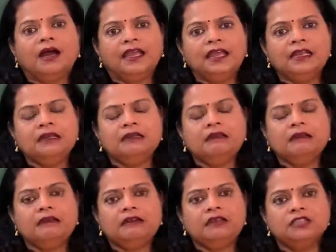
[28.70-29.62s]

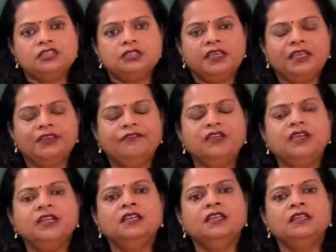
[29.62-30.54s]
Even
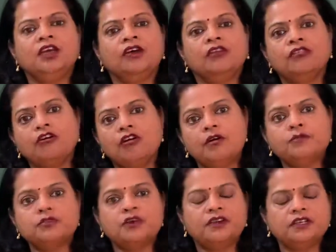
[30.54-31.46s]
in your
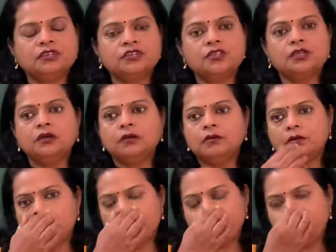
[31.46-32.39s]
groups or in
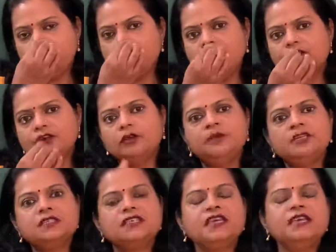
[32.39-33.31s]
school, everywhere you will
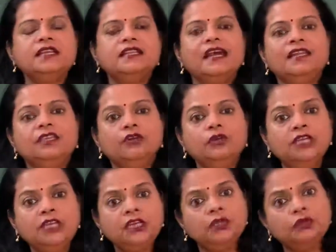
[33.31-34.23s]
be seeing that you
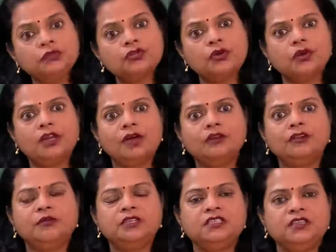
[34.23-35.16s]
need to sort out
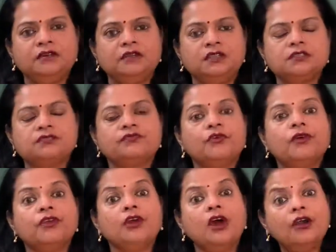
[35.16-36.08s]
the materials
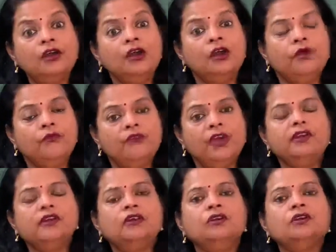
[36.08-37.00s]
for your
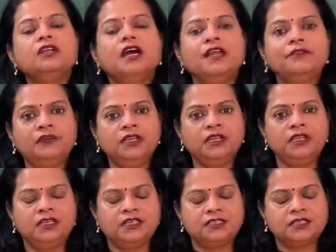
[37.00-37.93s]
very own
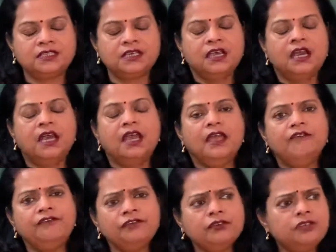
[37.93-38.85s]
convenience.
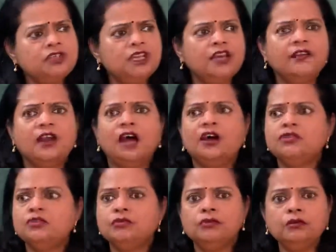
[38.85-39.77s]
If you see around
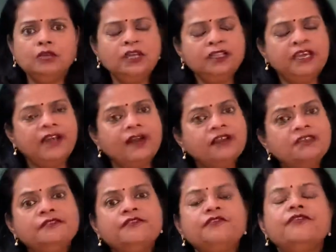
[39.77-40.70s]
you, there are
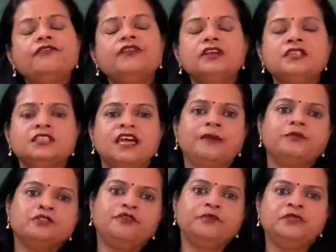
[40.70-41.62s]
different
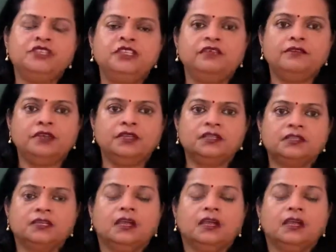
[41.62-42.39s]
types of materials.